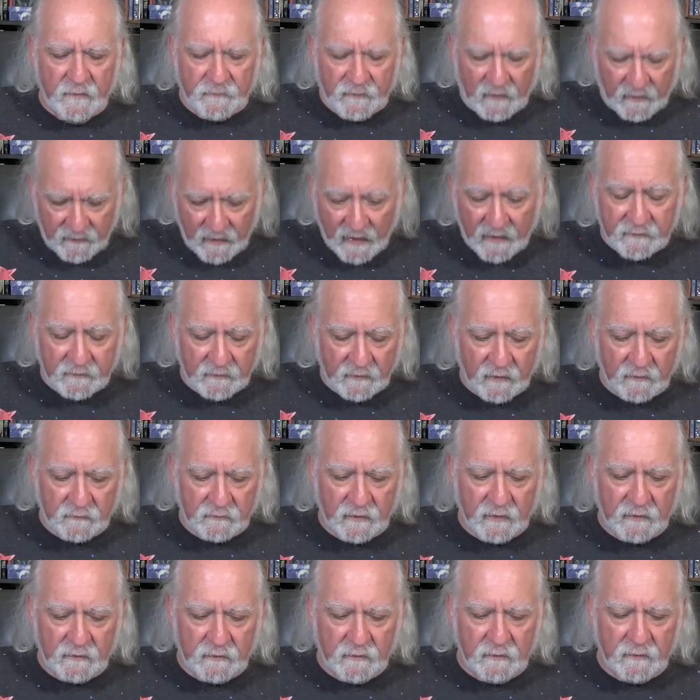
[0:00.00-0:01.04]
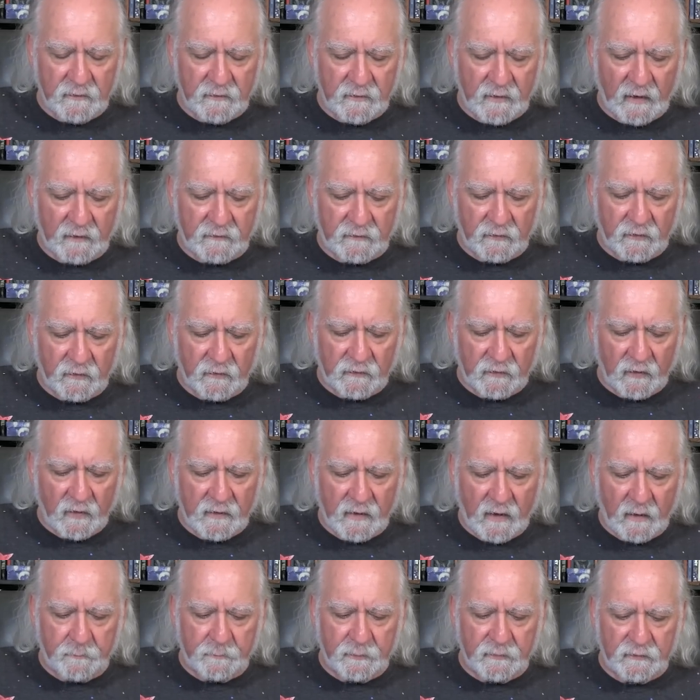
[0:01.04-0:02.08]
and that, that it, that's the
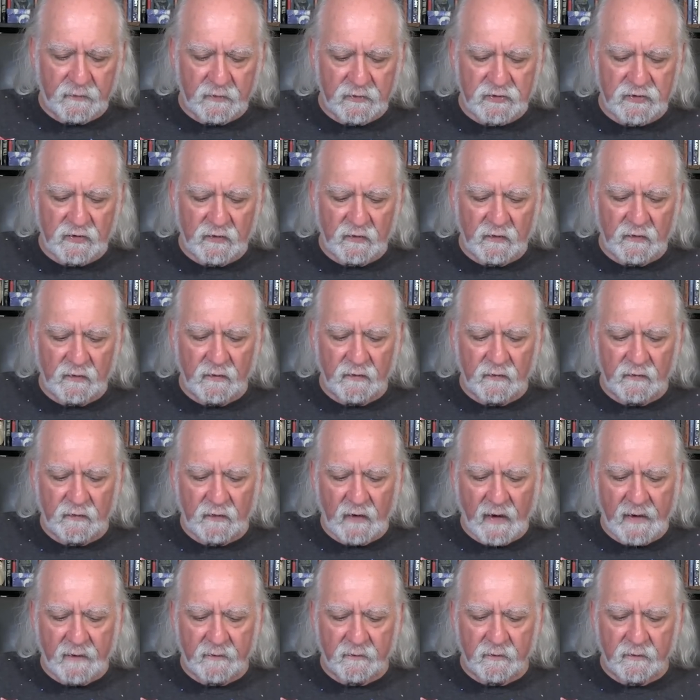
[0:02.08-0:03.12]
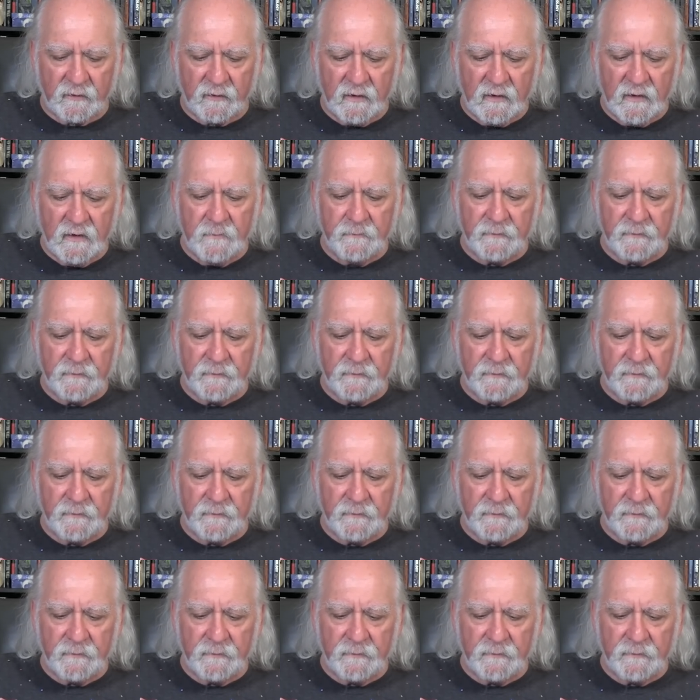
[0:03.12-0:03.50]
sun opposition Saturn